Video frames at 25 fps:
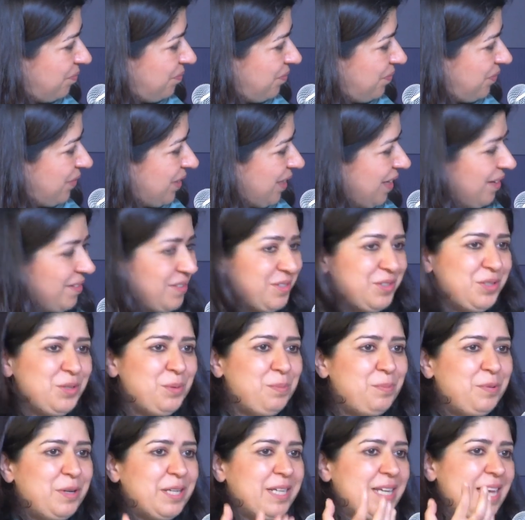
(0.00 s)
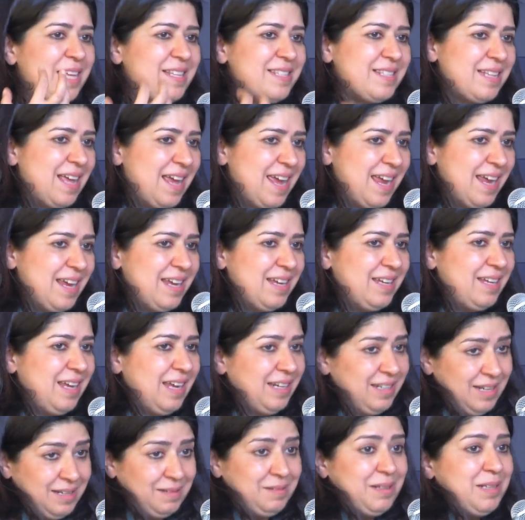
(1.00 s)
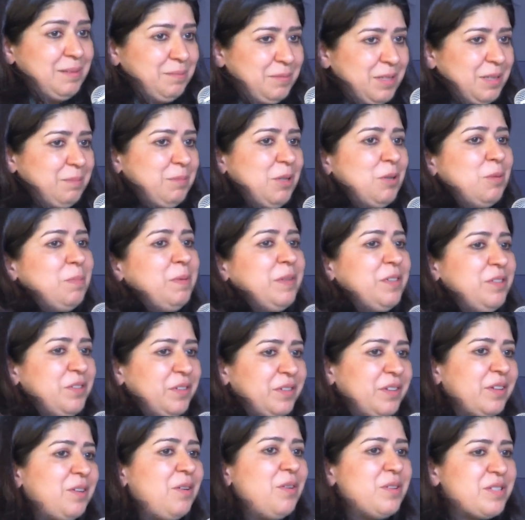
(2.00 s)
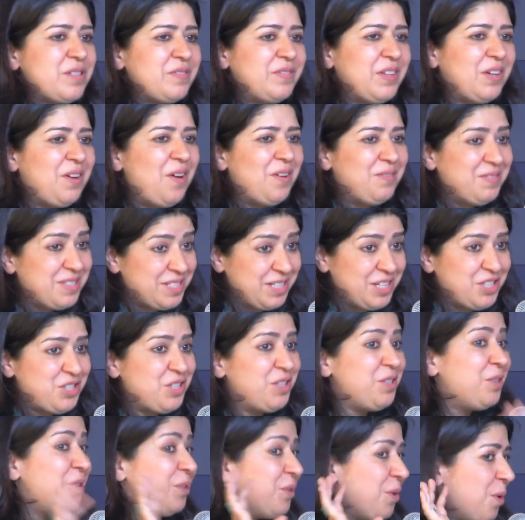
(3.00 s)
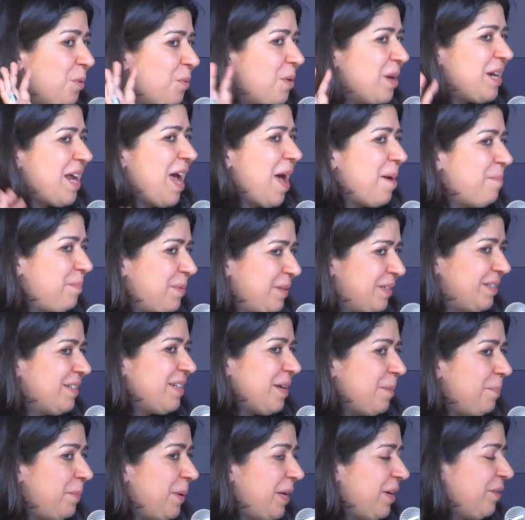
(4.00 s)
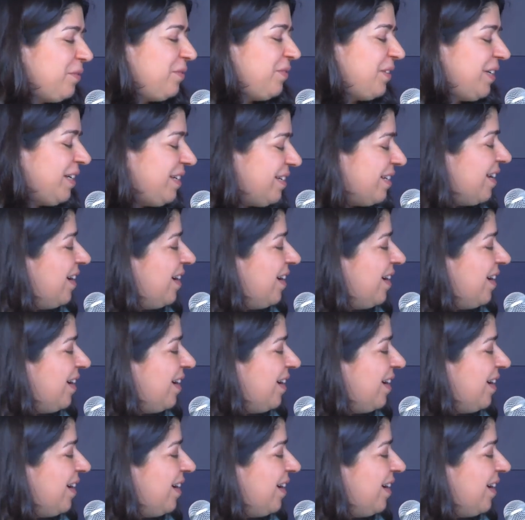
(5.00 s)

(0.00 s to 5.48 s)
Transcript: Yes. To bring us, uh, and I, am hoping during the course yeah. of the conversation you'll know what happened, a bit of it,